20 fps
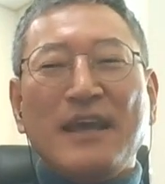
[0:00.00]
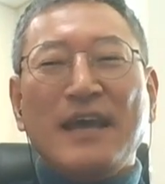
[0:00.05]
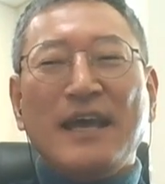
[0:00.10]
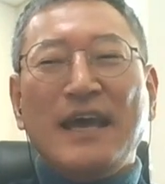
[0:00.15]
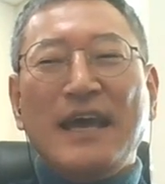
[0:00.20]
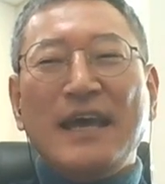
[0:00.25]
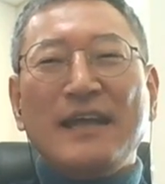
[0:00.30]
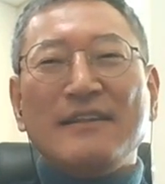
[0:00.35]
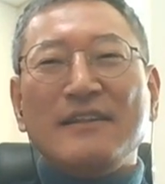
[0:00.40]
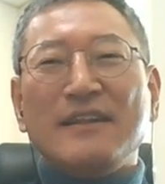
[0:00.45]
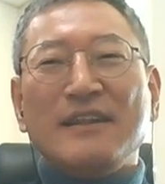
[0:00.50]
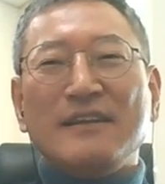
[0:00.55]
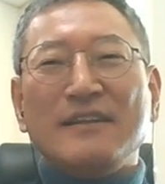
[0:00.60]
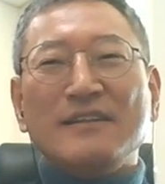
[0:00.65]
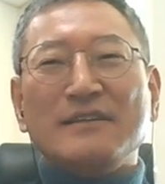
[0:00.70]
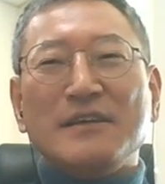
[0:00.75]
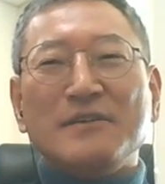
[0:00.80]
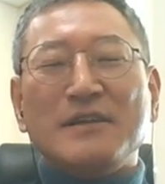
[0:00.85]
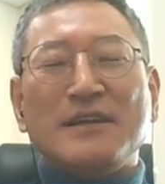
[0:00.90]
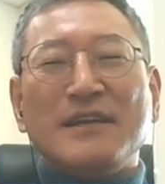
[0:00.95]
And
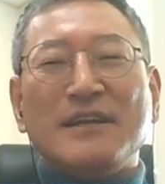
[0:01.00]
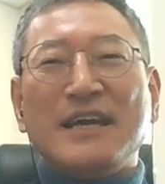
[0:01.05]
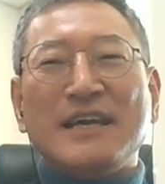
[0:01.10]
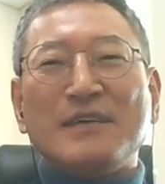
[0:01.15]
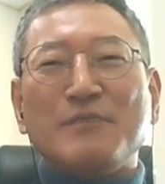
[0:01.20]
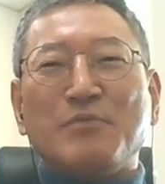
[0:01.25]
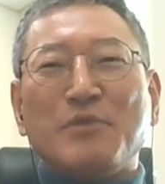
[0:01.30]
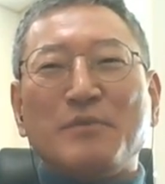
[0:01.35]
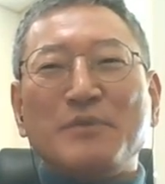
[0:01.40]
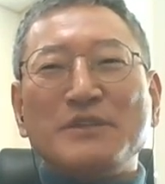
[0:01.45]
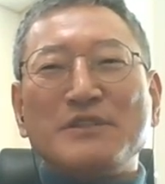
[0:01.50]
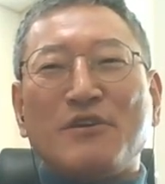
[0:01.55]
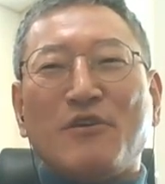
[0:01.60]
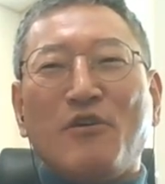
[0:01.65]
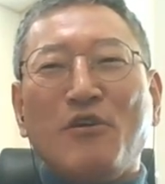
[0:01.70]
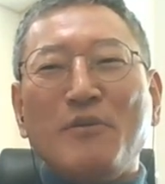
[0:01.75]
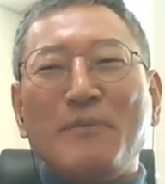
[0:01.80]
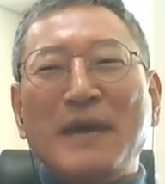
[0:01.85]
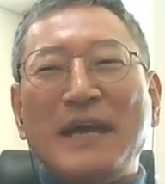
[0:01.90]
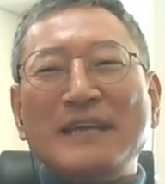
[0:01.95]
like Professor
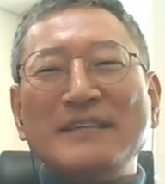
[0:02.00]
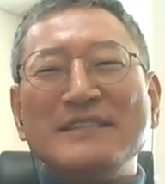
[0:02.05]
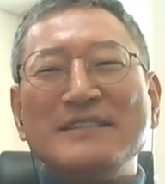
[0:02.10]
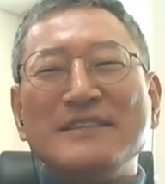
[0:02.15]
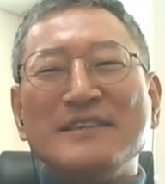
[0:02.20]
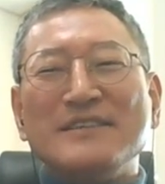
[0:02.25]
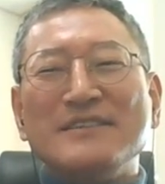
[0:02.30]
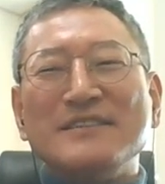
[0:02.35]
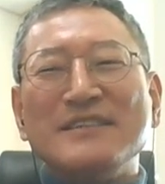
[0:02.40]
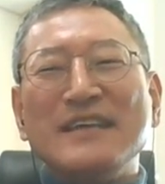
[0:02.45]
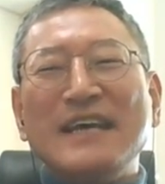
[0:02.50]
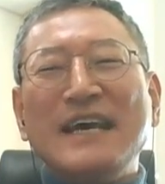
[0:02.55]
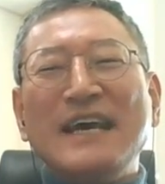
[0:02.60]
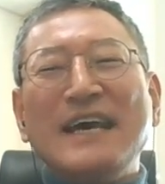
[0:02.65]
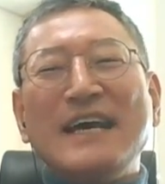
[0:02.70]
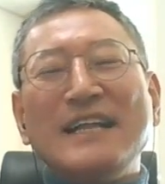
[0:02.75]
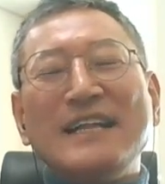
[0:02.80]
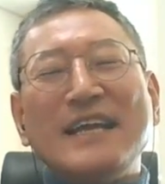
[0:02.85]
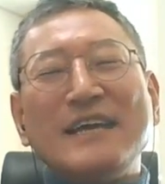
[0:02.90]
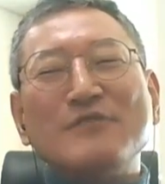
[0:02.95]
Oh mentioned,
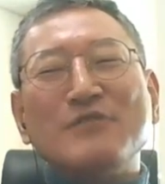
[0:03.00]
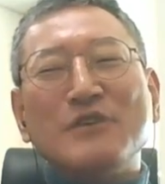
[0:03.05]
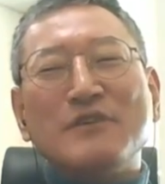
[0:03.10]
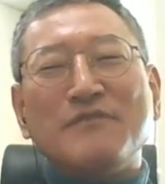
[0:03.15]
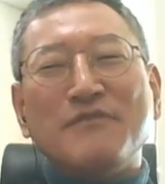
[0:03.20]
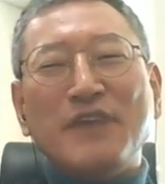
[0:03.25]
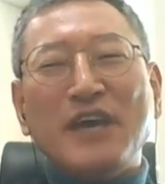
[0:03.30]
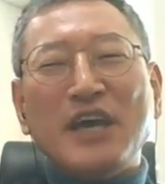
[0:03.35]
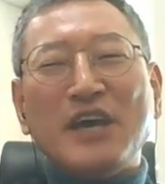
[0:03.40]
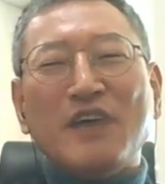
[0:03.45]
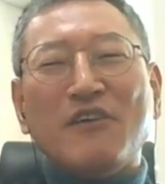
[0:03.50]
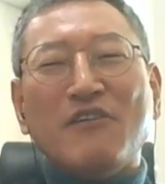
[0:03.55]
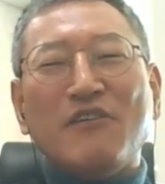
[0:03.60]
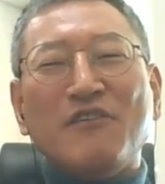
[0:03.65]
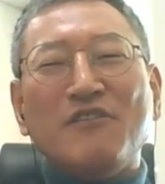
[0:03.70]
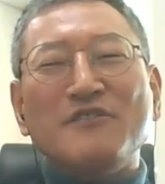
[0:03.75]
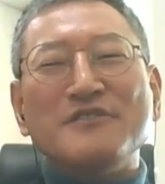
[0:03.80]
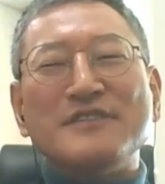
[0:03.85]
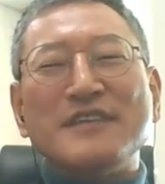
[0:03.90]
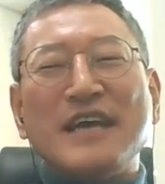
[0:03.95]
electric
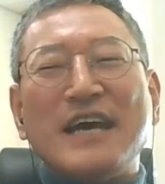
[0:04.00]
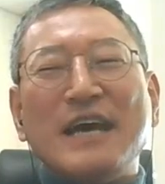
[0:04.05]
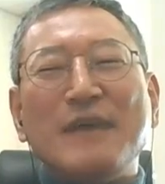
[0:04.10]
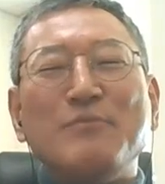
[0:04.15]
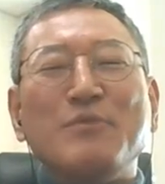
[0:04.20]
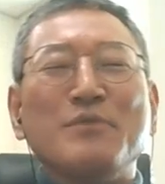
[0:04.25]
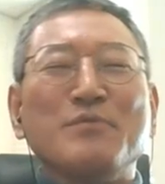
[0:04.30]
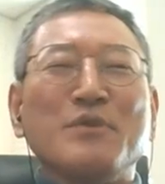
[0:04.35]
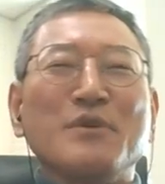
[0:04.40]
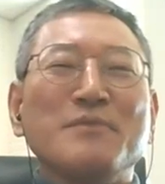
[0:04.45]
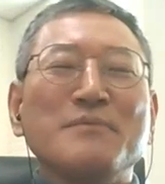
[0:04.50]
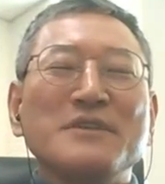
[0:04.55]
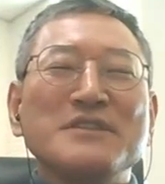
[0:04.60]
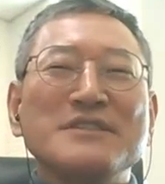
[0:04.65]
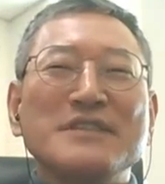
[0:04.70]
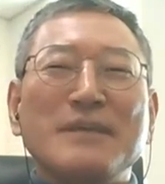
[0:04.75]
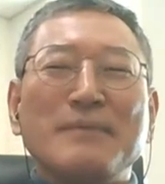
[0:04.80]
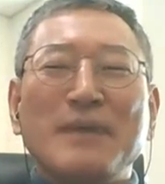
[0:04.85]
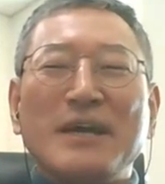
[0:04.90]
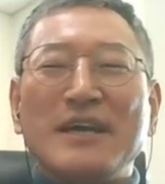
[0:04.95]
vehicles,
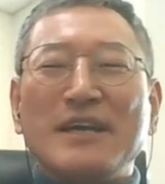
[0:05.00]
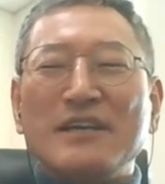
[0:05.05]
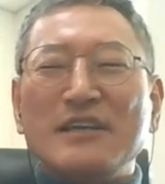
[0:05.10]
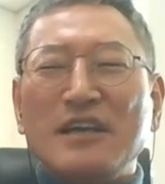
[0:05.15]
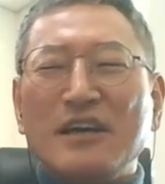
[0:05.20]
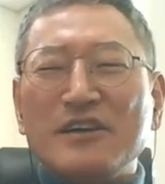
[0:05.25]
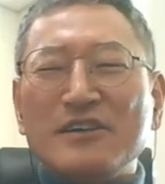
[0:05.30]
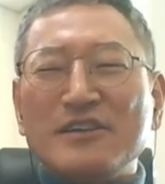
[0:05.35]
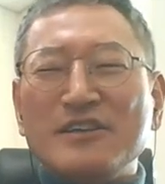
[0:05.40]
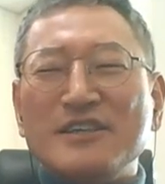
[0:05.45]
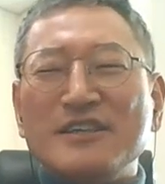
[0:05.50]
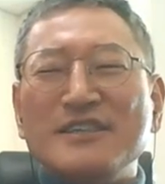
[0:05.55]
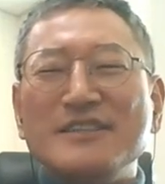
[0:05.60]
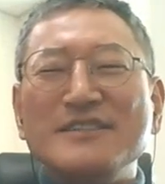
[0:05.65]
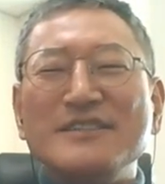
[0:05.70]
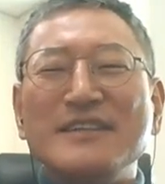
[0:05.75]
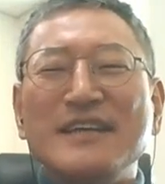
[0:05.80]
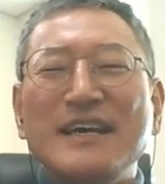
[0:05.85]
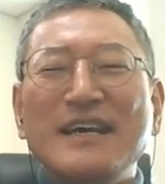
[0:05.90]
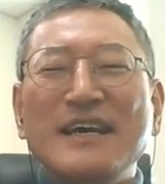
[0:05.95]
high-performance
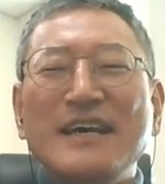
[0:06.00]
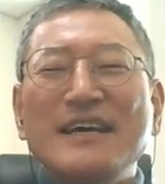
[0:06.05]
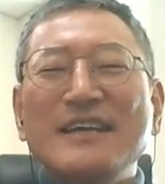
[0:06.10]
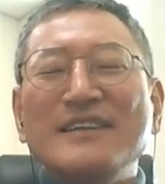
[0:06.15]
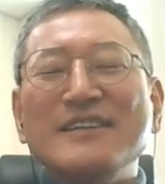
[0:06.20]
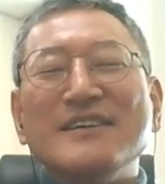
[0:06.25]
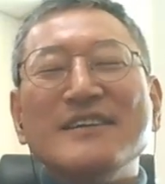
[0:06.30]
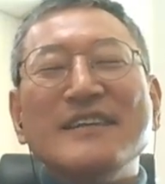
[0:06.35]
semiconductors, the